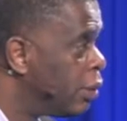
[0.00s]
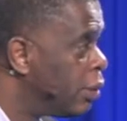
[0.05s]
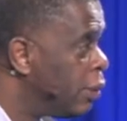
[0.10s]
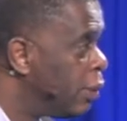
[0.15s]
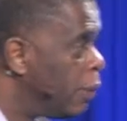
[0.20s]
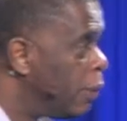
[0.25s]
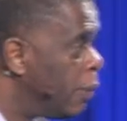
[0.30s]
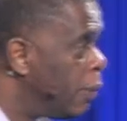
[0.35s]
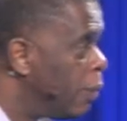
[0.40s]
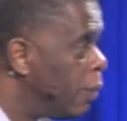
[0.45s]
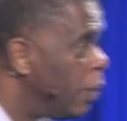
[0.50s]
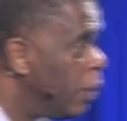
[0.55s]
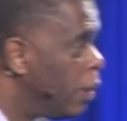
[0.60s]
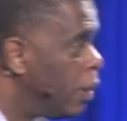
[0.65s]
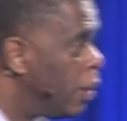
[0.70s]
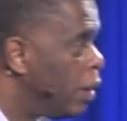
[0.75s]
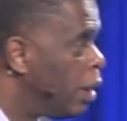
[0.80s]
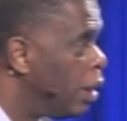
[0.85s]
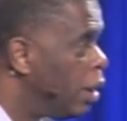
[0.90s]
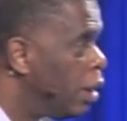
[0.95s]

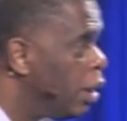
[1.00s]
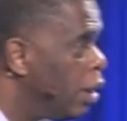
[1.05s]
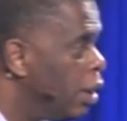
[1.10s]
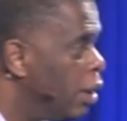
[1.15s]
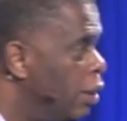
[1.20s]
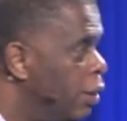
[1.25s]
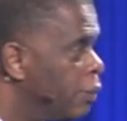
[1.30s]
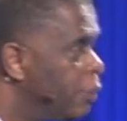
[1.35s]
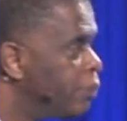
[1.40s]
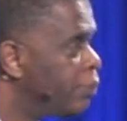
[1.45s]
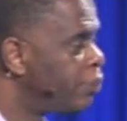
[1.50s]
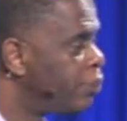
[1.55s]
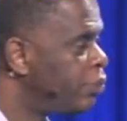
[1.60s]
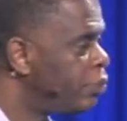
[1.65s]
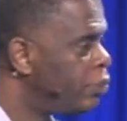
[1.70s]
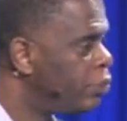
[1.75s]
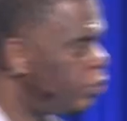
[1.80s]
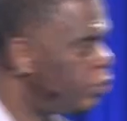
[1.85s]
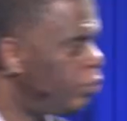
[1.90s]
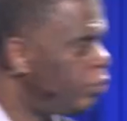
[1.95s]

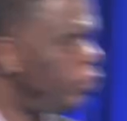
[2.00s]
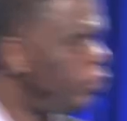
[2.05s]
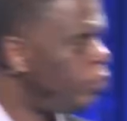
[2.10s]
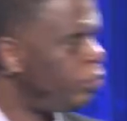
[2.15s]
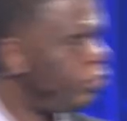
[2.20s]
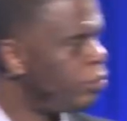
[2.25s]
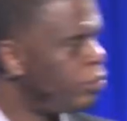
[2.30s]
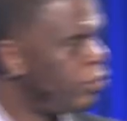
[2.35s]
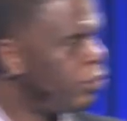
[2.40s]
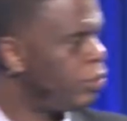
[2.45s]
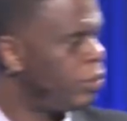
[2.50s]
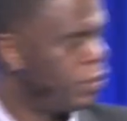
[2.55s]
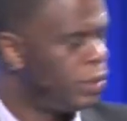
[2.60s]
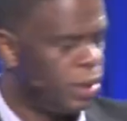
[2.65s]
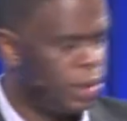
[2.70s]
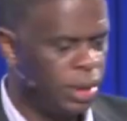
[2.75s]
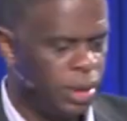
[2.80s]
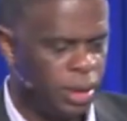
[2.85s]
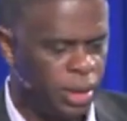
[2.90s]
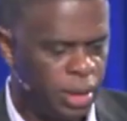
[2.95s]

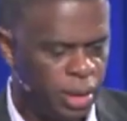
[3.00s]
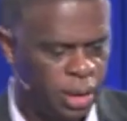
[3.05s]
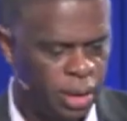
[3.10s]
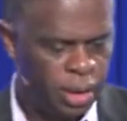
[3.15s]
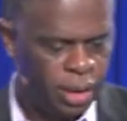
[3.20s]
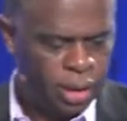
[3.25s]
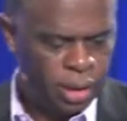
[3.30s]
Nobody speaks.